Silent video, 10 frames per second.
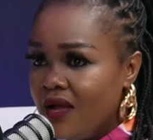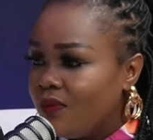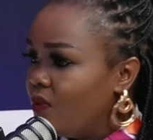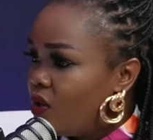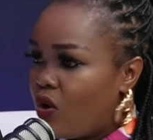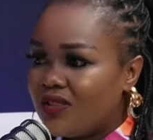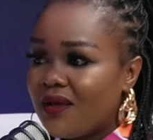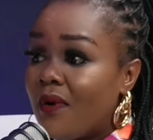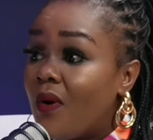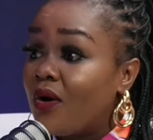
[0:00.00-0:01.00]
We call them
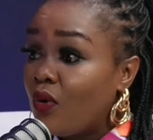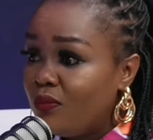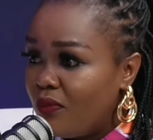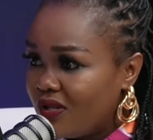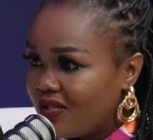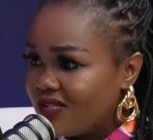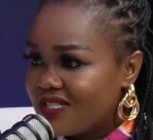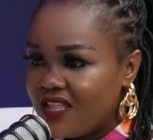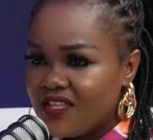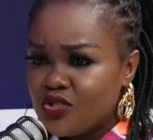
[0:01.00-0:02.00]
our role models. Yes.
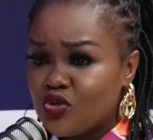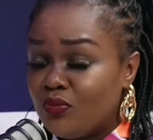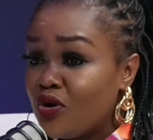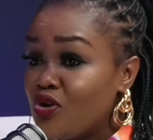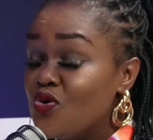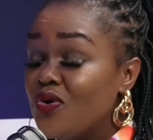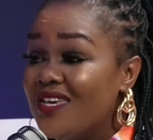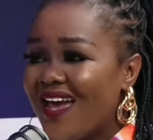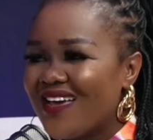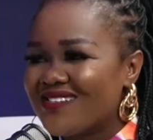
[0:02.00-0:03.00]
And then tomorrow you hear
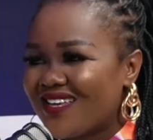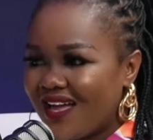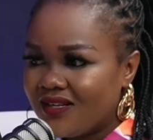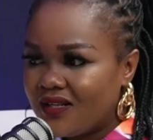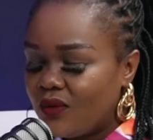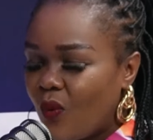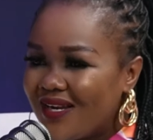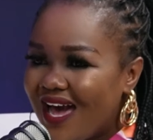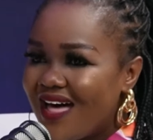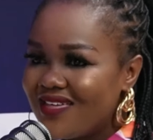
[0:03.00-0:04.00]
a scandal. What
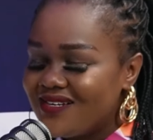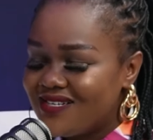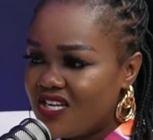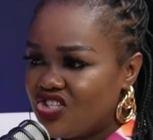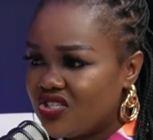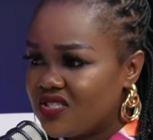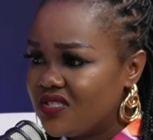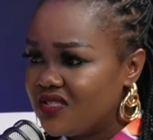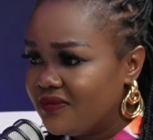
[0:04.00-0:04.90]
are the dangers?